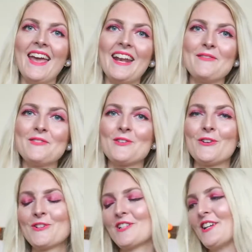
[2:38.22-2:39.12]
and I'm
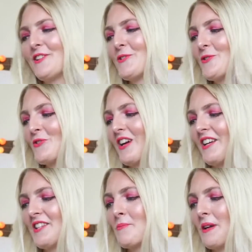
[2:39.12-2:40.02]
so excited to
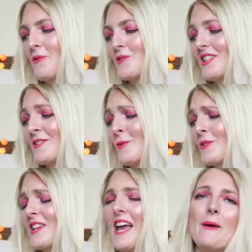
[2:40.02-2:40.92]
try this because it looks